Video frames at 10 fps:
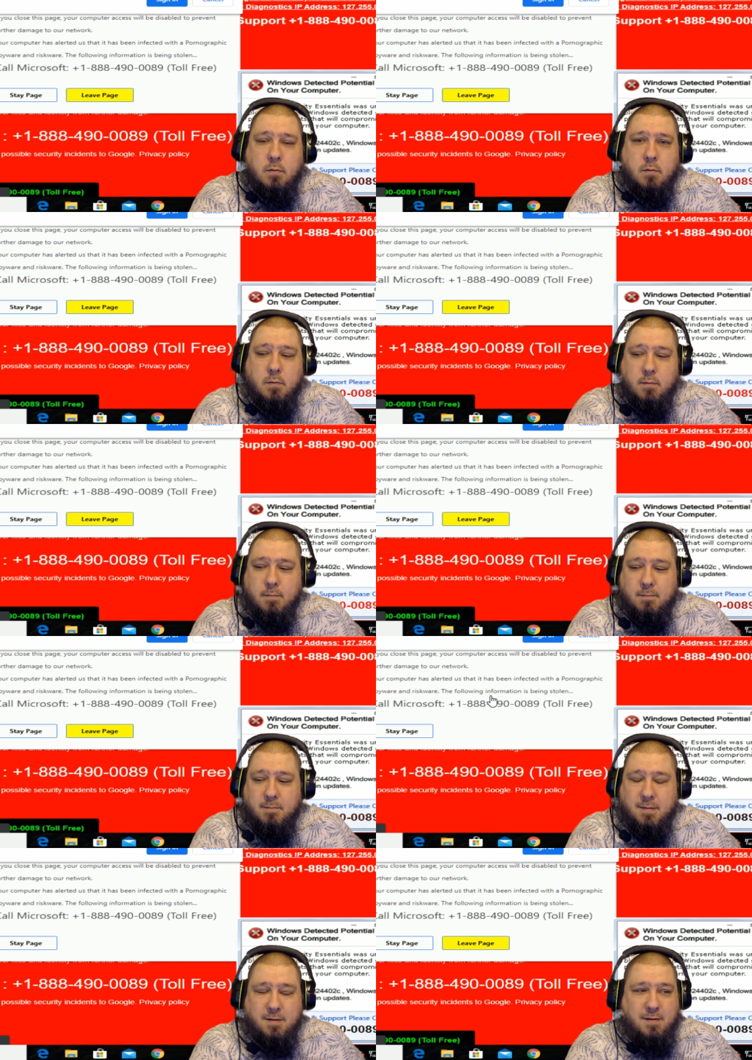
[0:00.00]

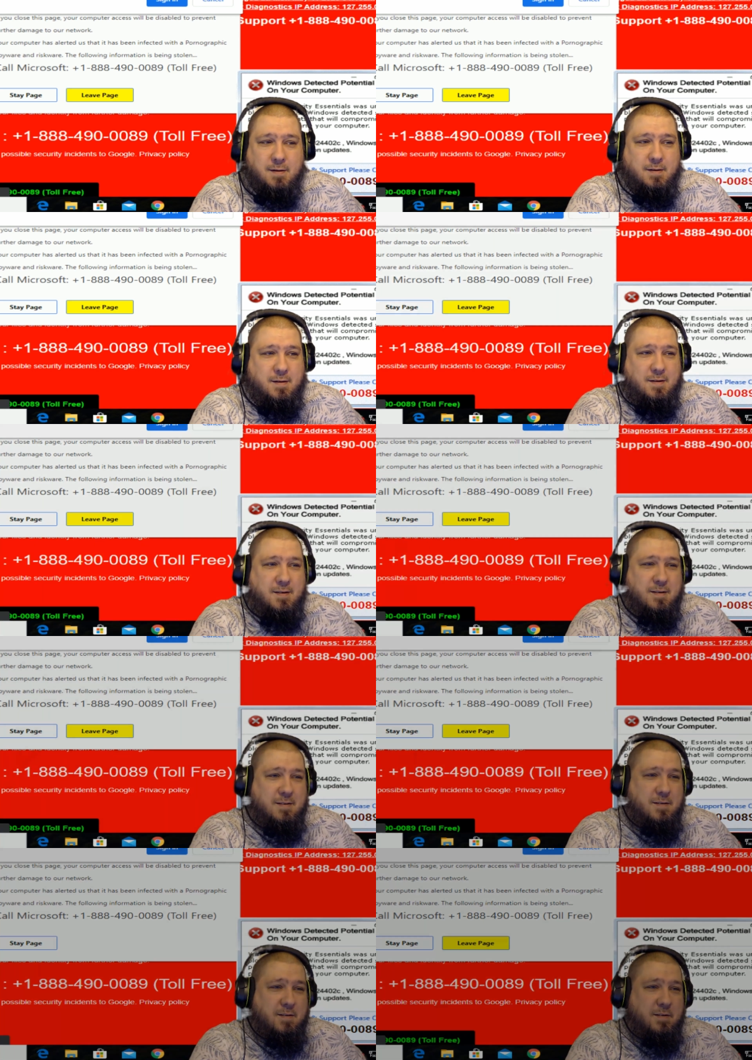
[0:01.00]

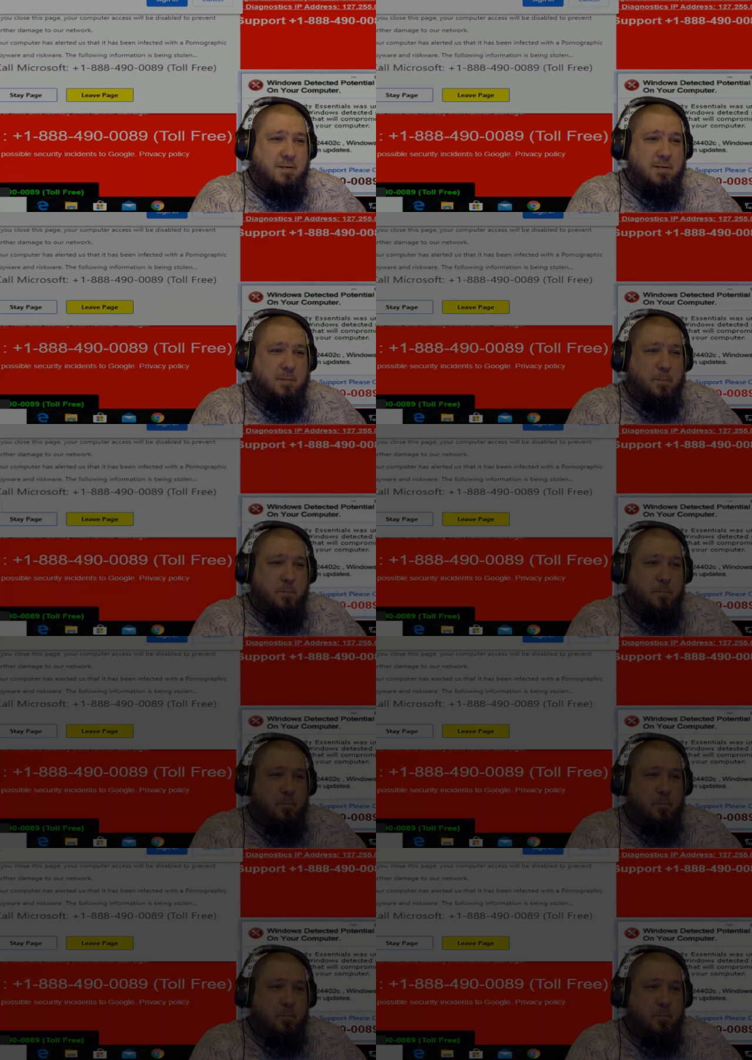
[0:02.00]
Nothing is said.